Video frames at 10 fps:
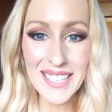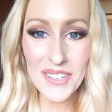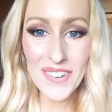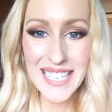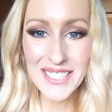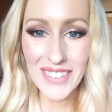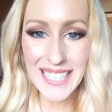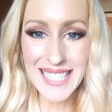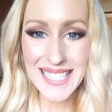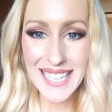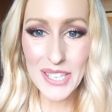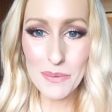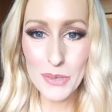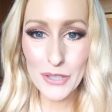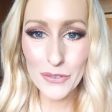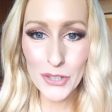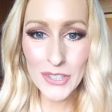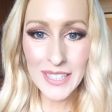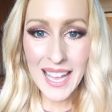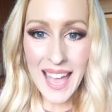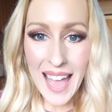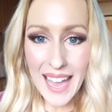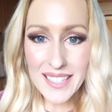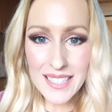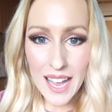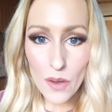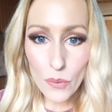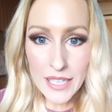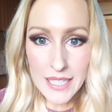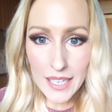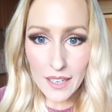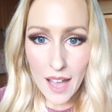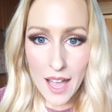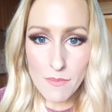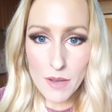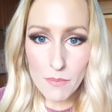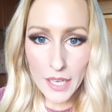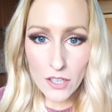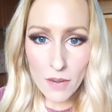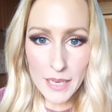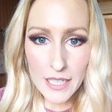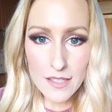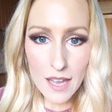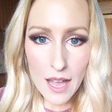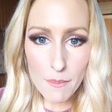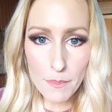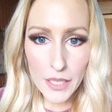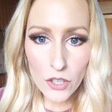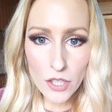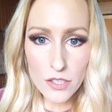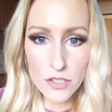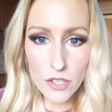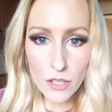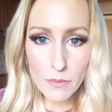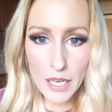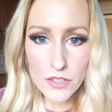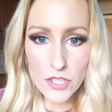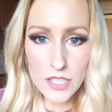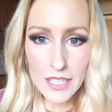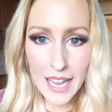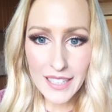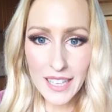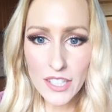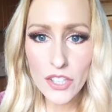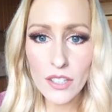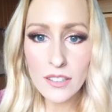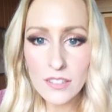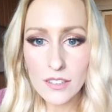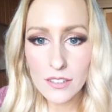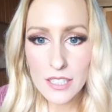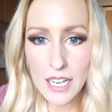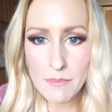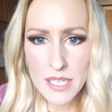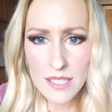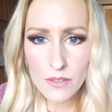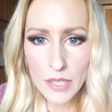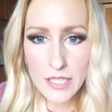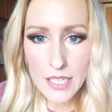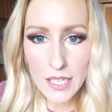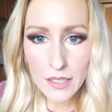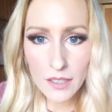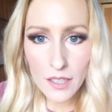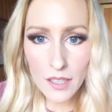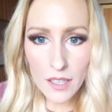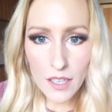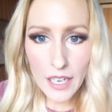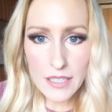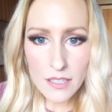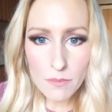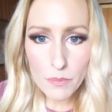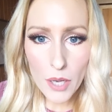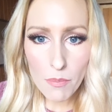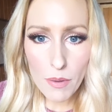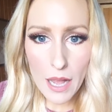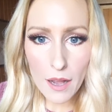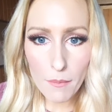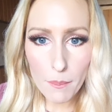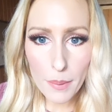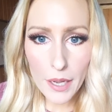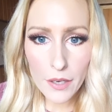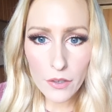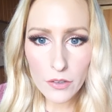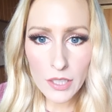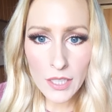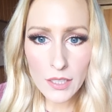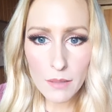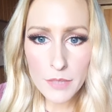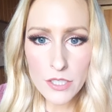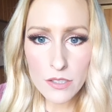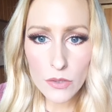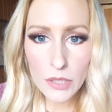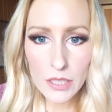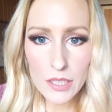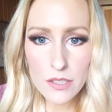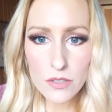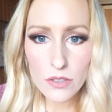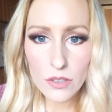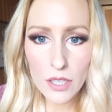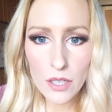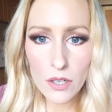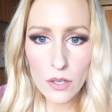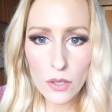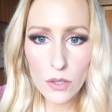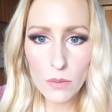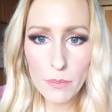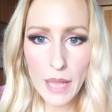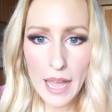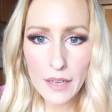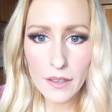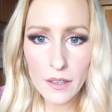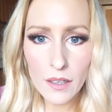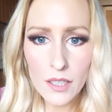Always great to see you, beautiful. And uh, Wendy, um, my comment is up, but got so much today. Thank you. Oh, did I miss it, Wendy? It didn't pop up, I don't think. Let me just quickly scroll back.